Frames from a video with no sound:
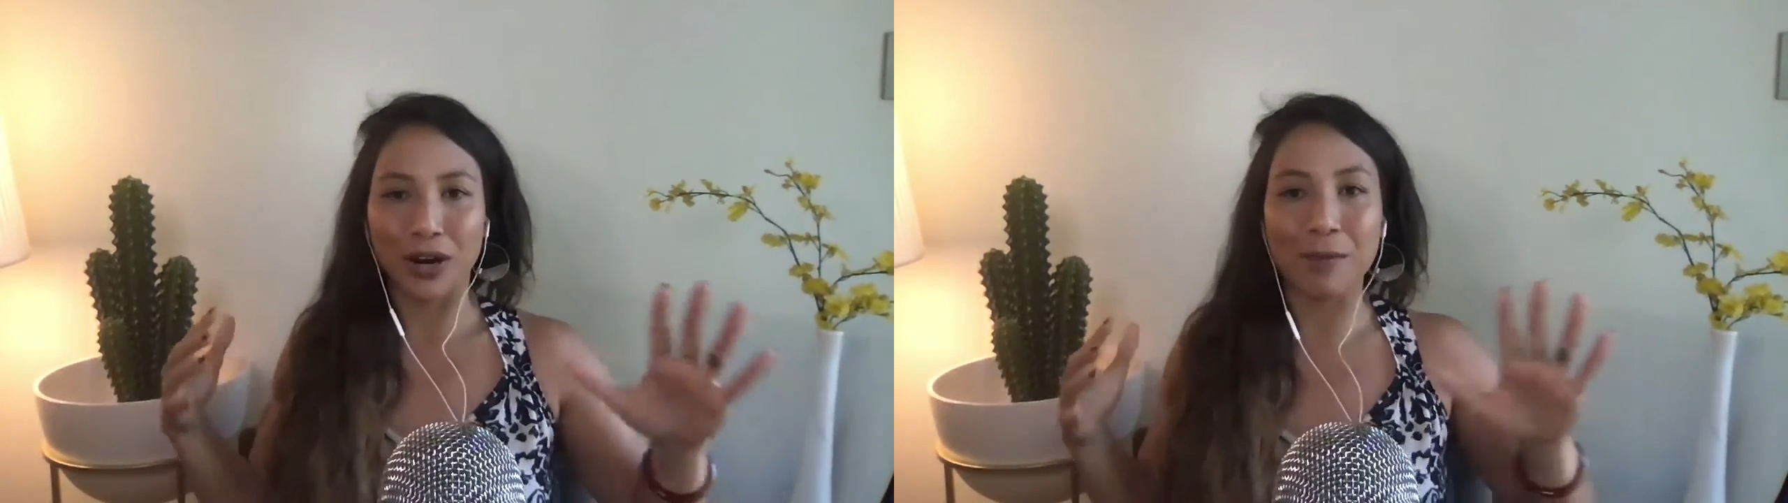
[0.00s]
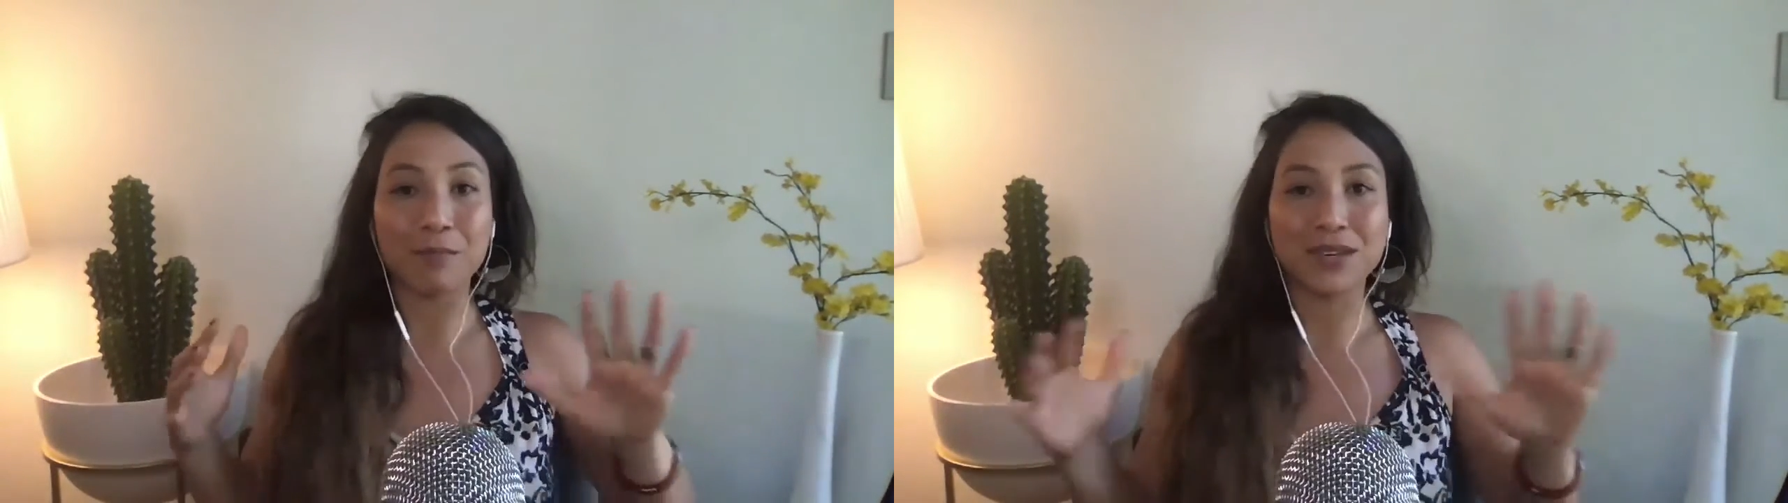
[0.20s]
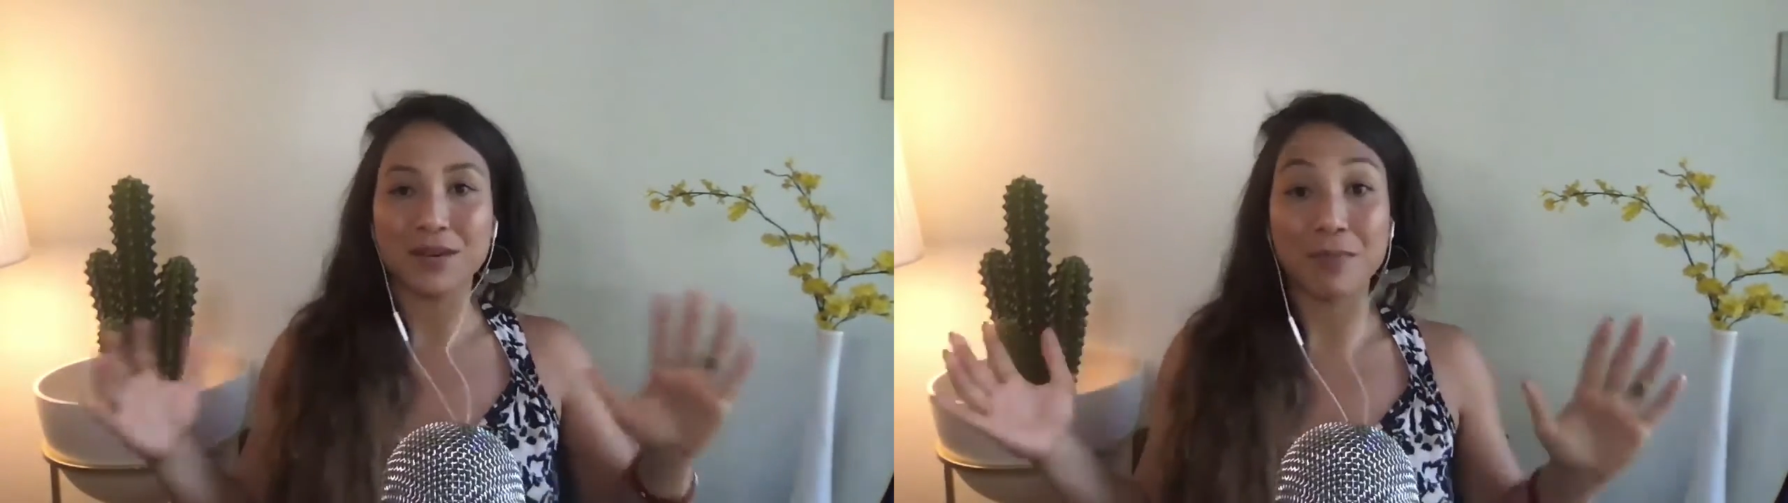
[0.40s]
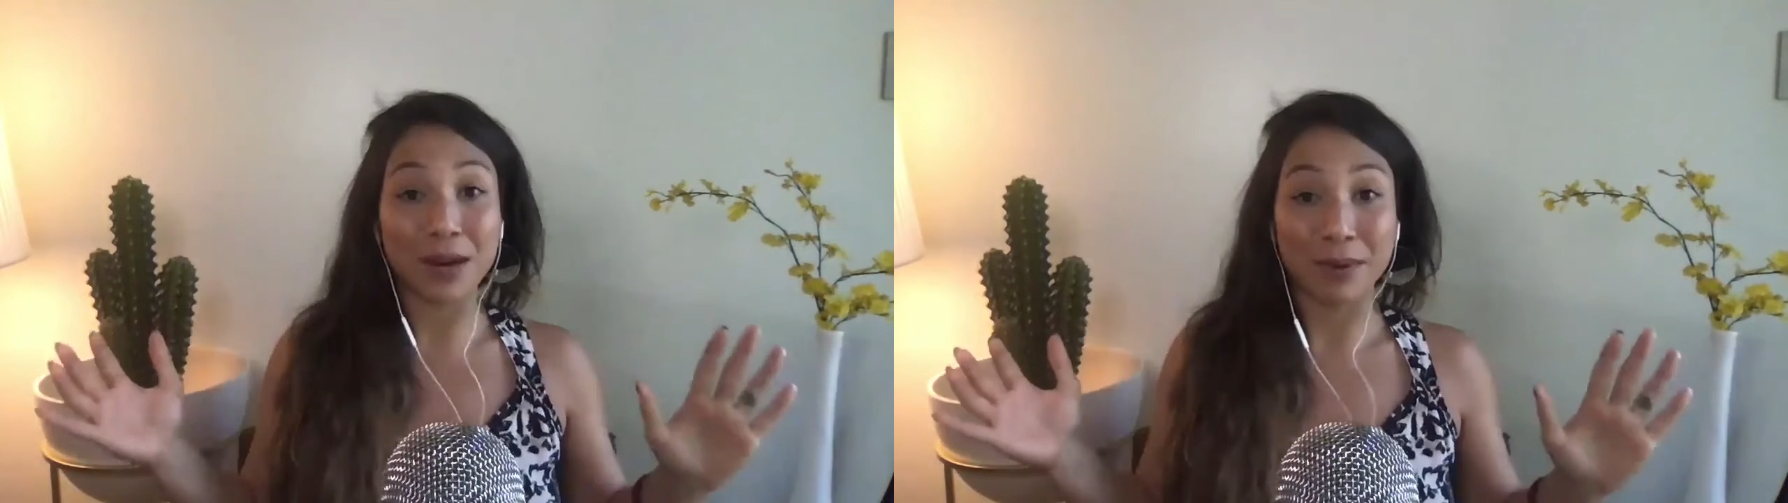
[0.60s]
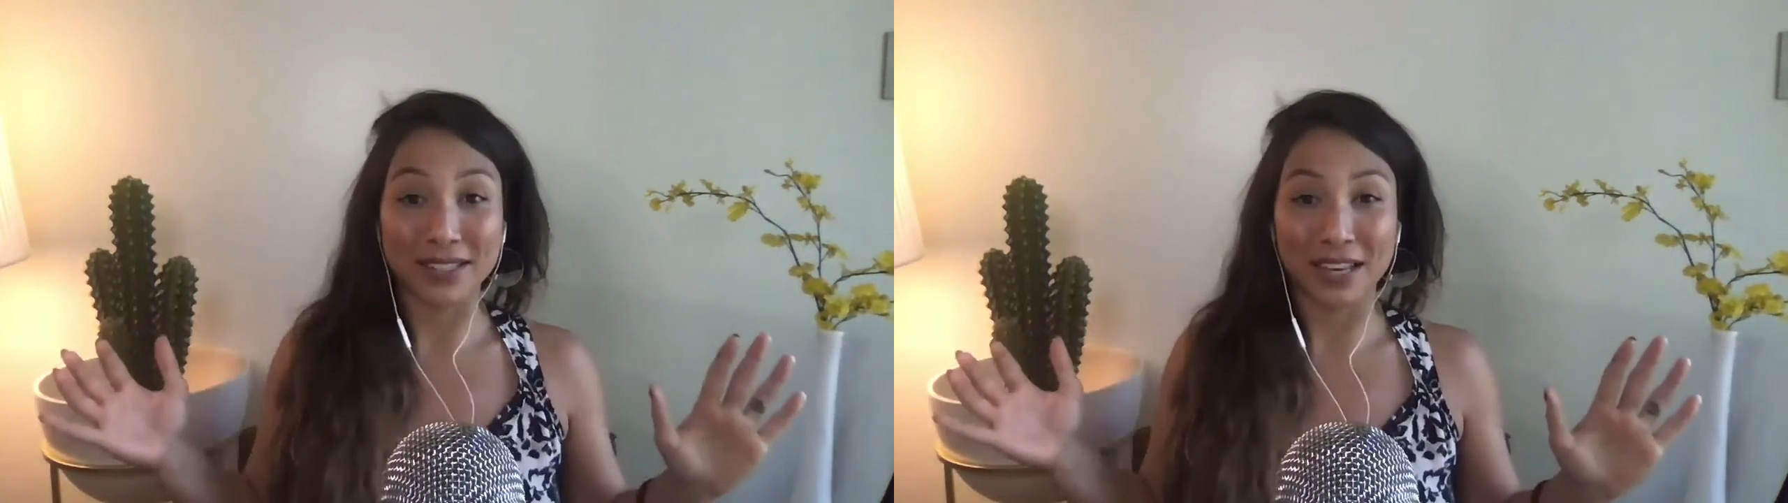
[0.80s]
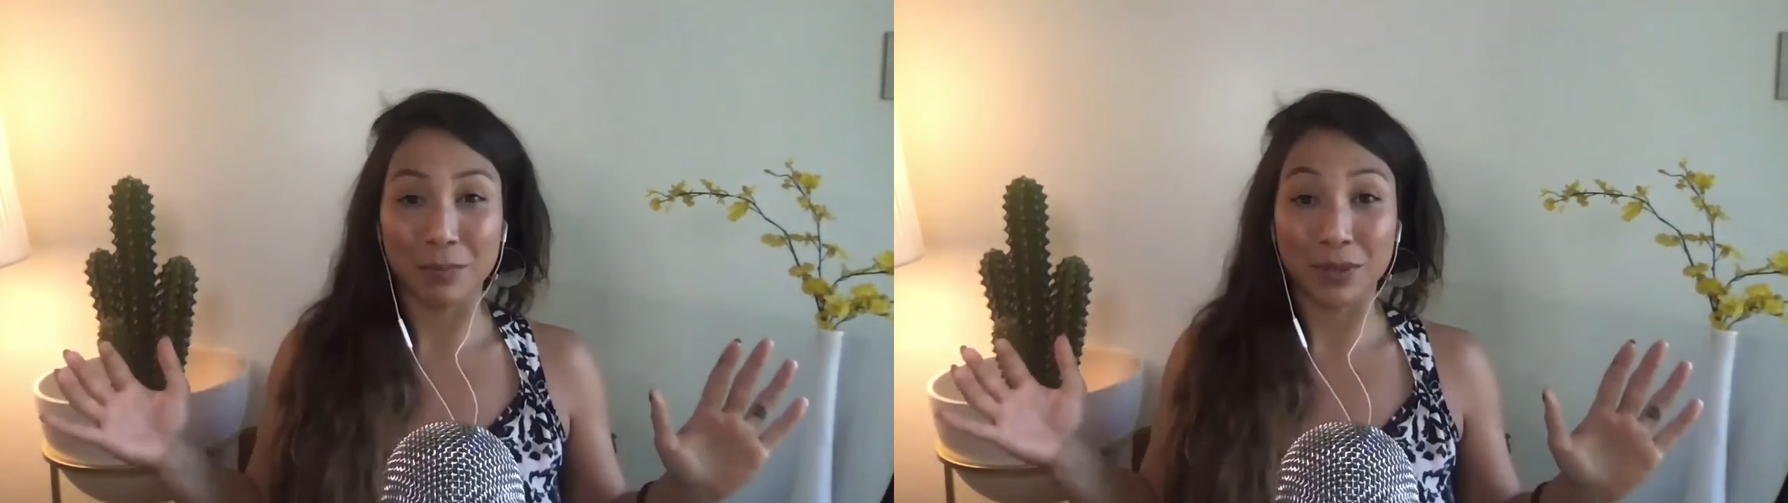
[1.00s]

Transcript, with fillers: and be in bed by 10